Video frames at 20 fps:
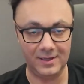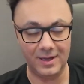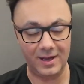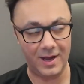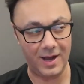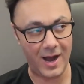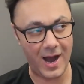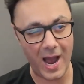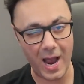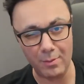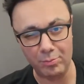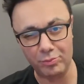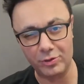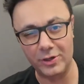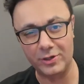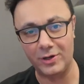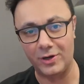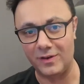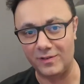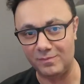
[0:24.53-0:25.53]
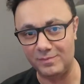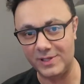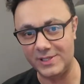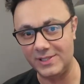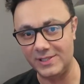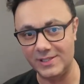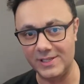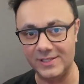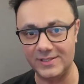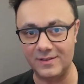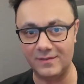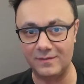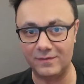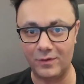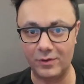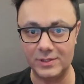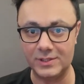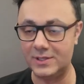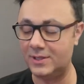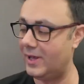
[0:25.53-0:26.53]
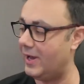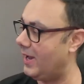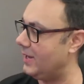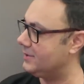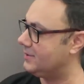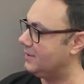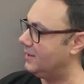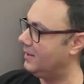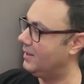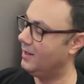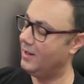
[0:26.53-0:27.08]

a hybrid of business and first class.